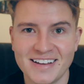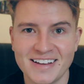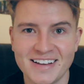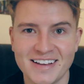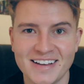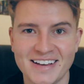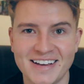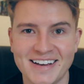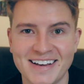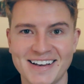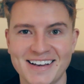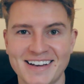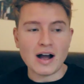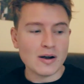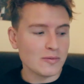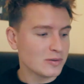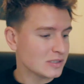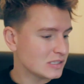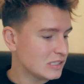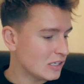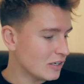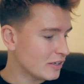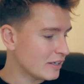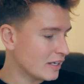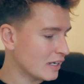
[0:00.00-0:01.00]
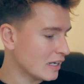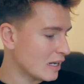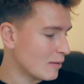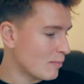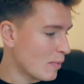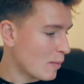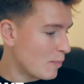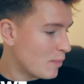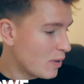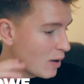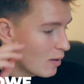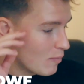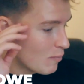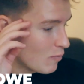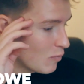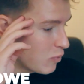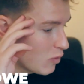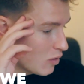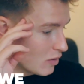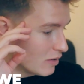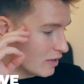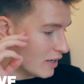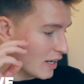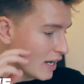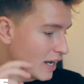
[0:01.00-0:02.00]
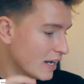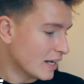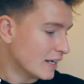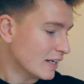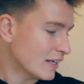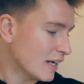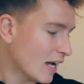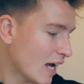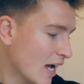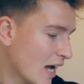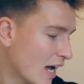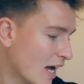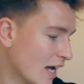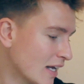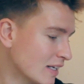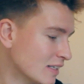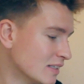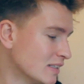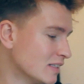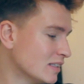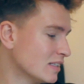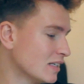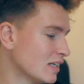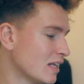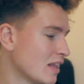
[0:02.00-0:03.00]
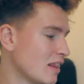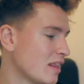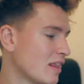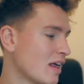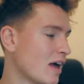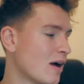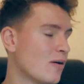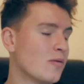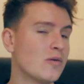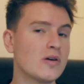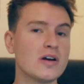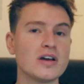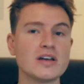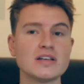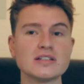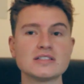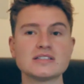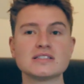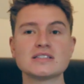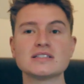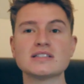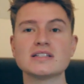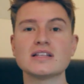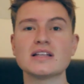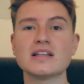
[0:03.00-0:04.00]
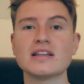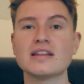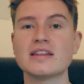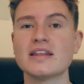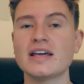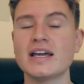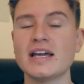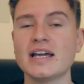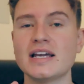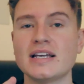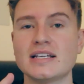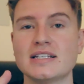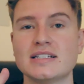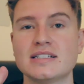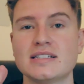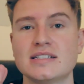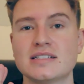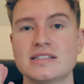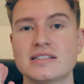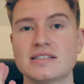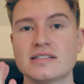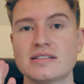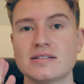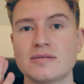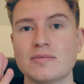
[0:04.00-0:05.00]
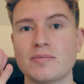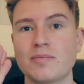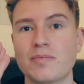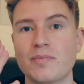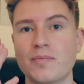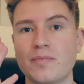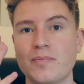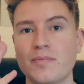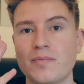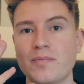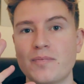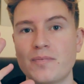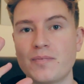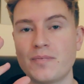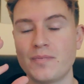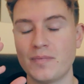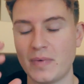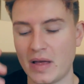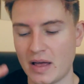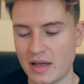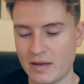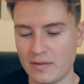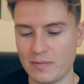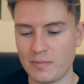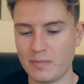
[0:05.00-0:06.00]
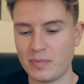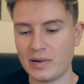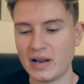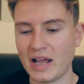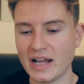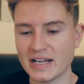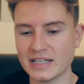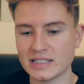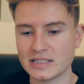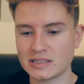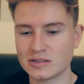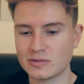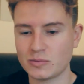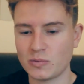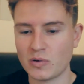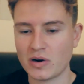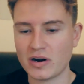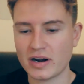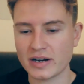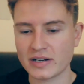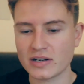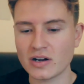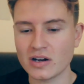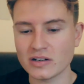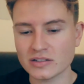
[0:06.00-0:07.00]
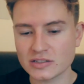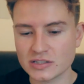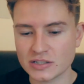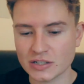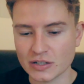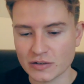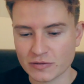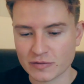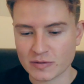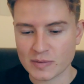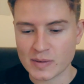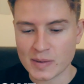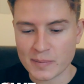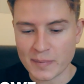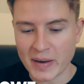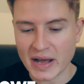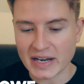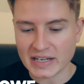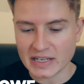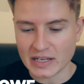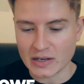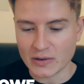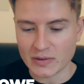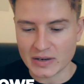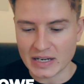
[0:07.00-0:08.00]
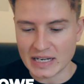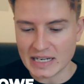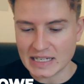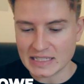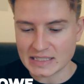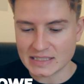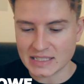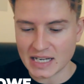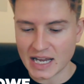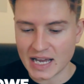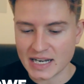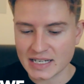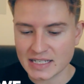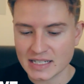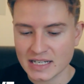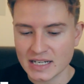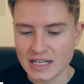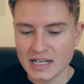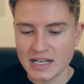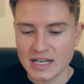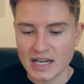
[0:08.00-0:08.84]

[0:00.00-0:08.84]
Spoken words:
You know, I was looking at my pump one day and there was this place where I got to from the menu and it said,